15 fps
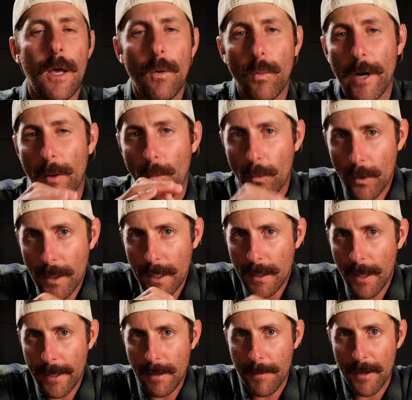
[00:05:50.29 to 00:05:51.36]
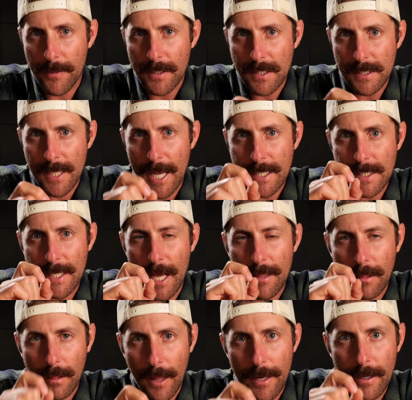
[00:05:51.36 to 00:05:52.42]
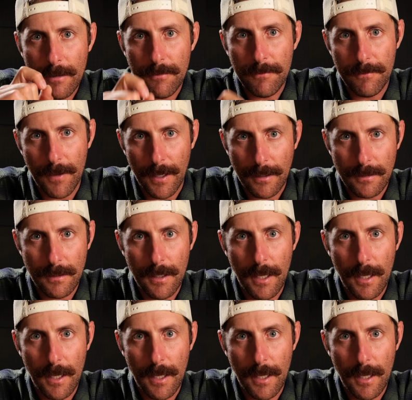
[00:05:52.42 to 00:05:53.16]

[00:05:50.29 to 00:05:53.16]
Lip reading: What I really like about this is it has an athletic fit.